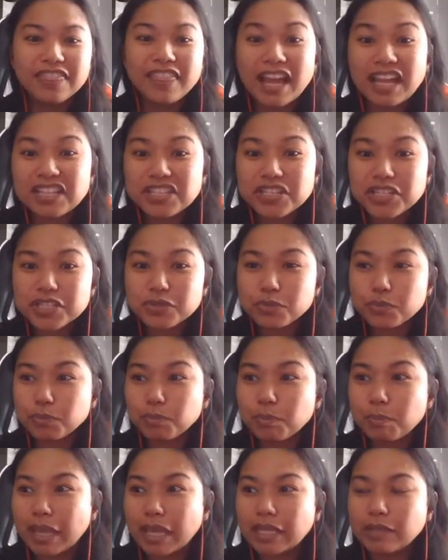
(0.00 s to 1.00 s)
That just
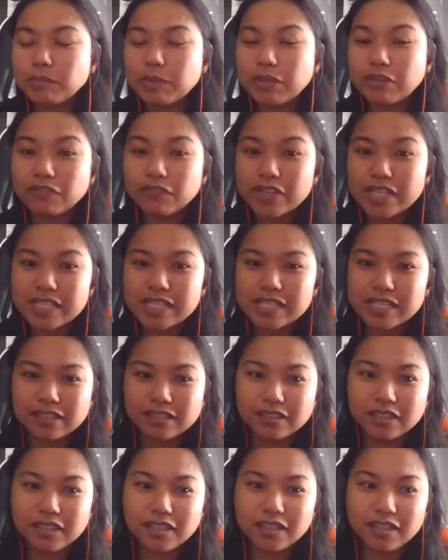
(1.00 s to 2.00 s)
made me
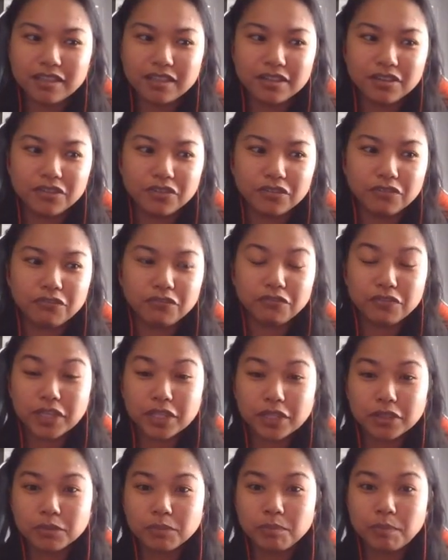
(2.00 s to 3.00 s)
physically
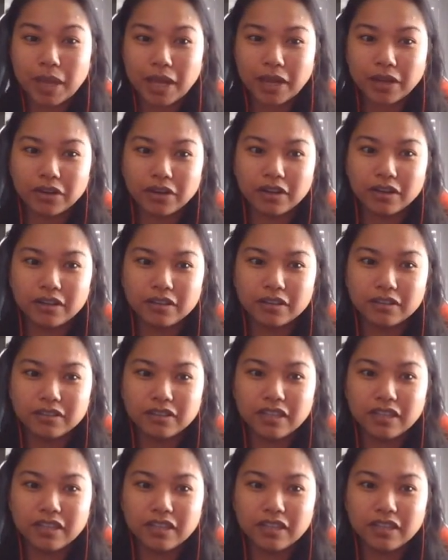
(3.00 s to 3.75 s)
feel better.